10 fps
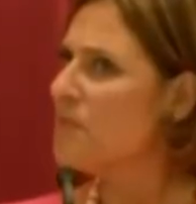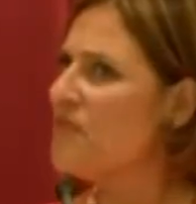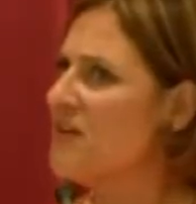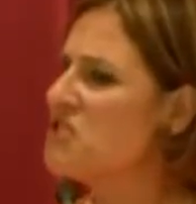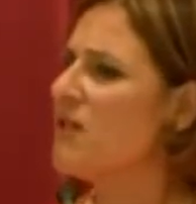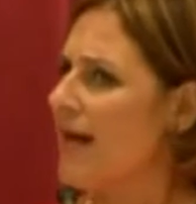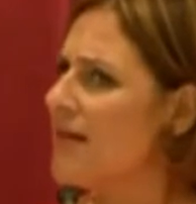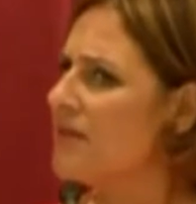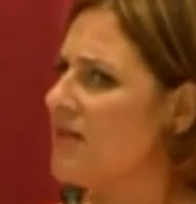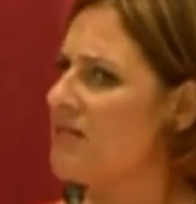professional
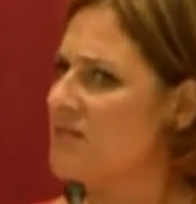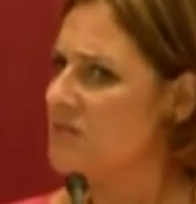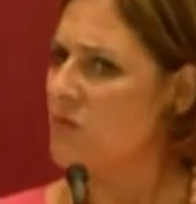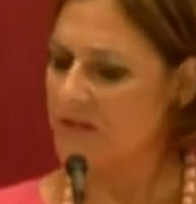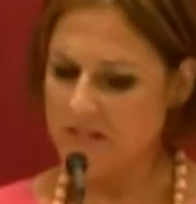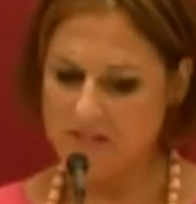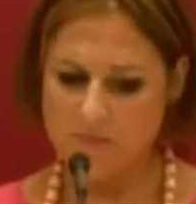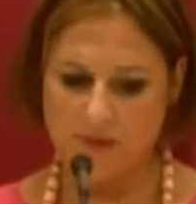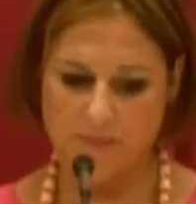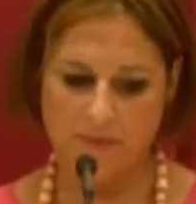athlete is one of these
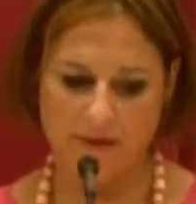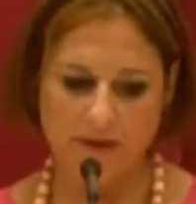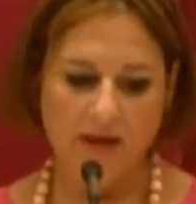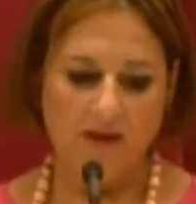people